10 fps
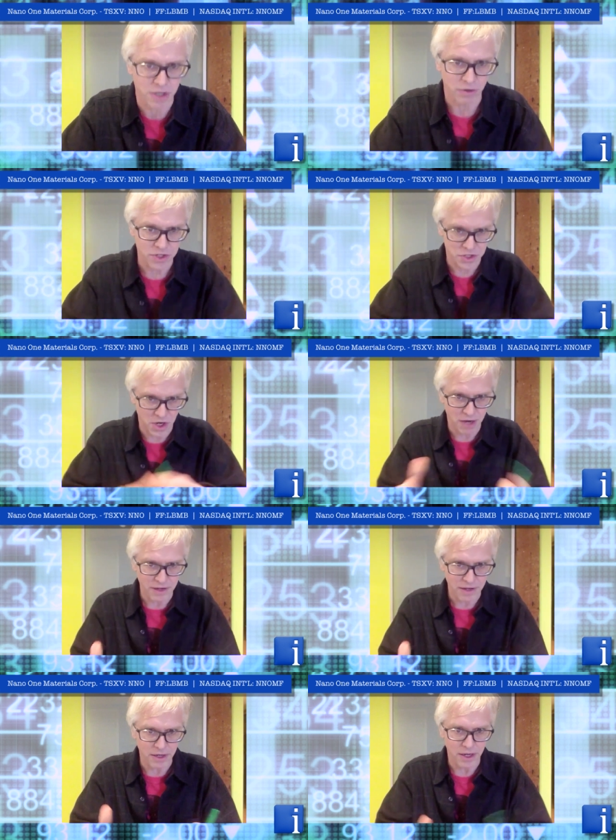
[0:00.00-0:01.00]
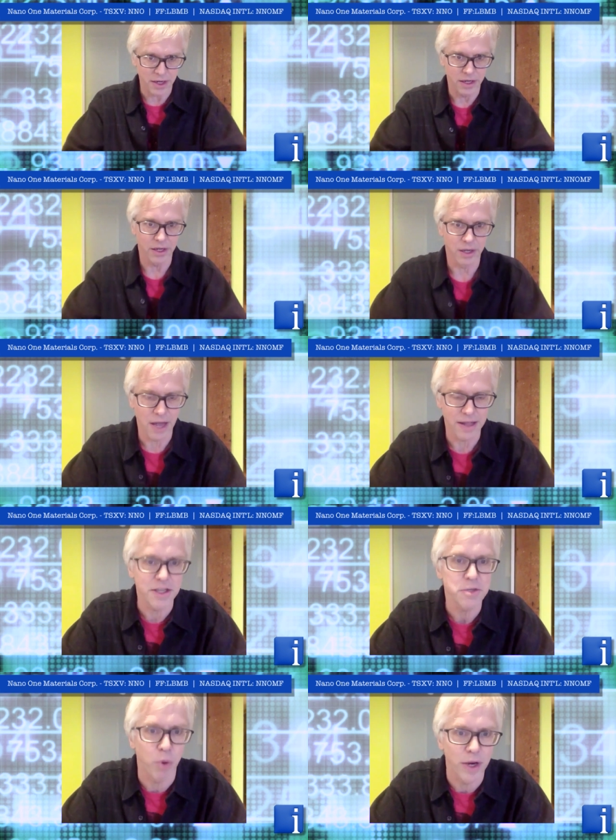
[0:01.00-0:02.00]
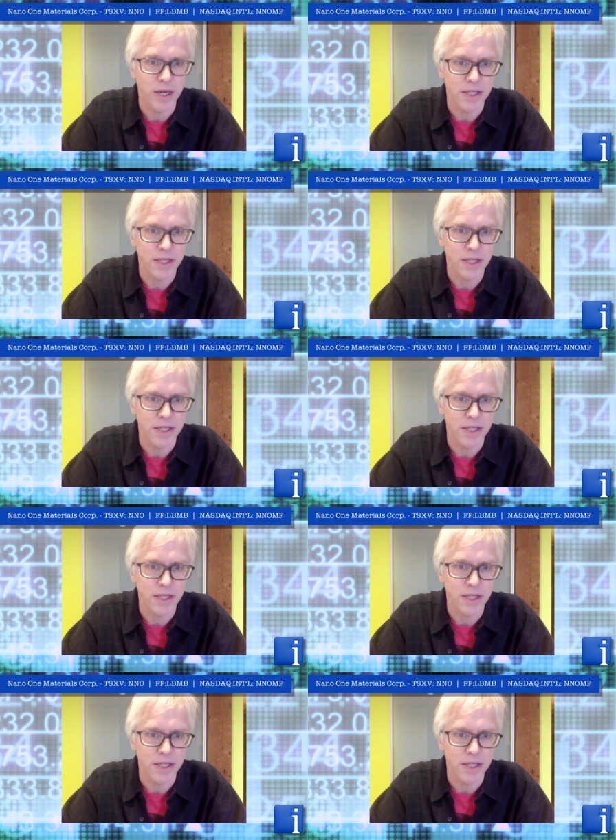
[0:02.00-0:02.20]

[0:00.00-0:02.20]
You know the design of it, and, and uh, at this point,